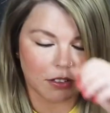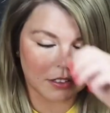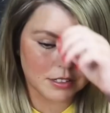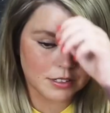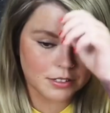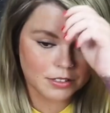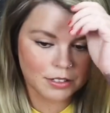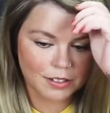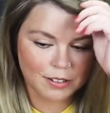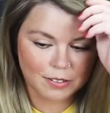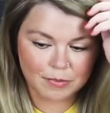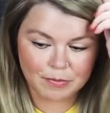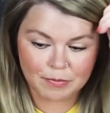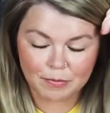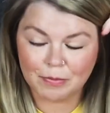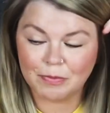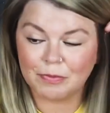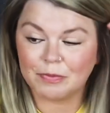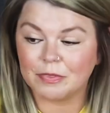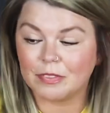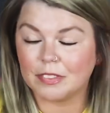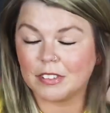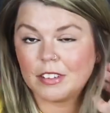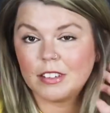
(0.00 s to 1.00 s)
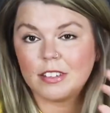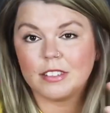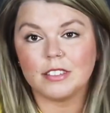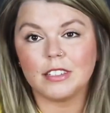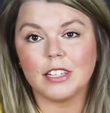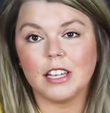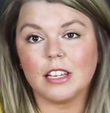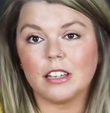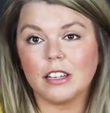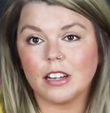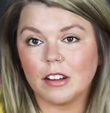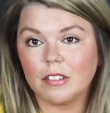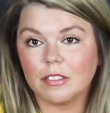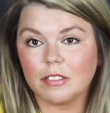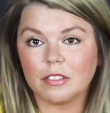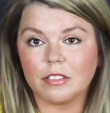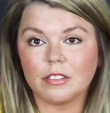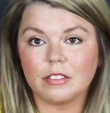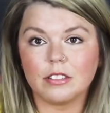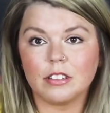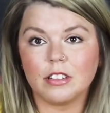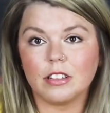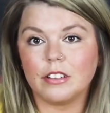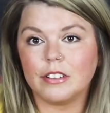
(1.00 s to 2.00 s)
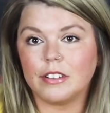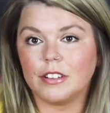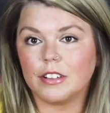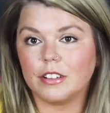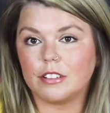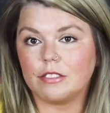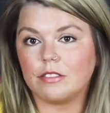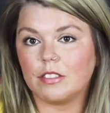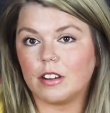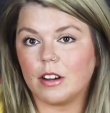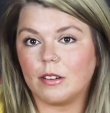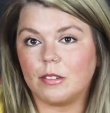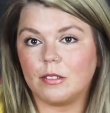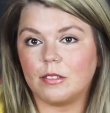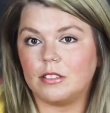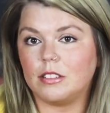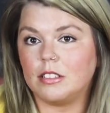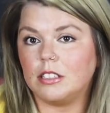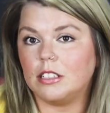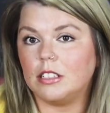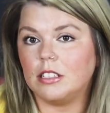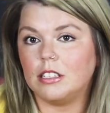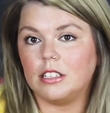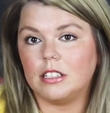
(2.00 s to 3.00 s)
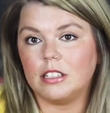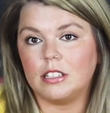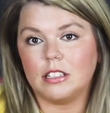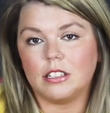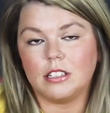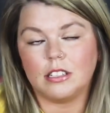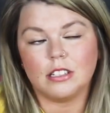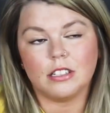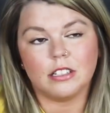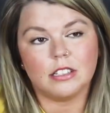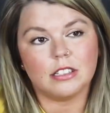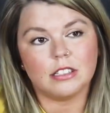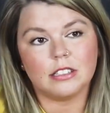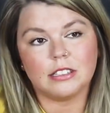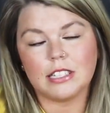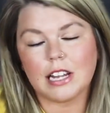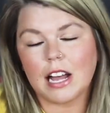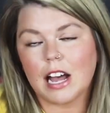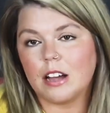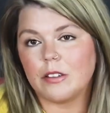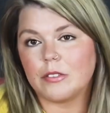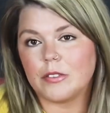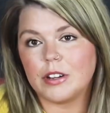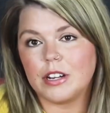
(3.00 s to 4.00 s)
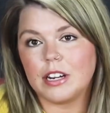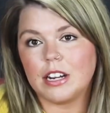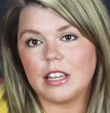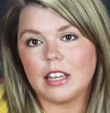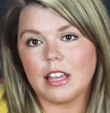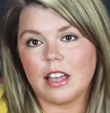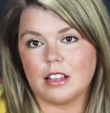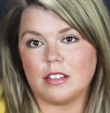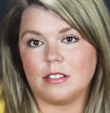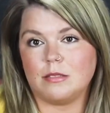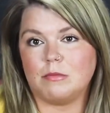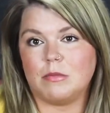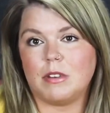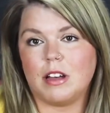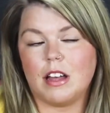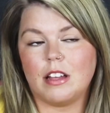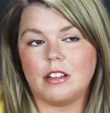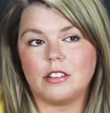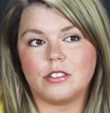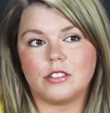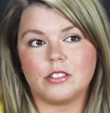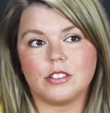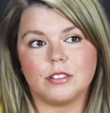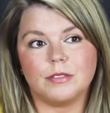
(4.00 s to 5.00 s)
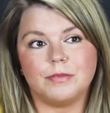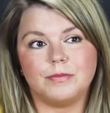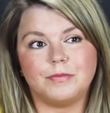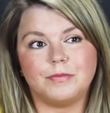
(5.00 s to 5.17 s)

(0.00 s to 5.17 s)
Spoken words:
So staying off your phone, not reading as much.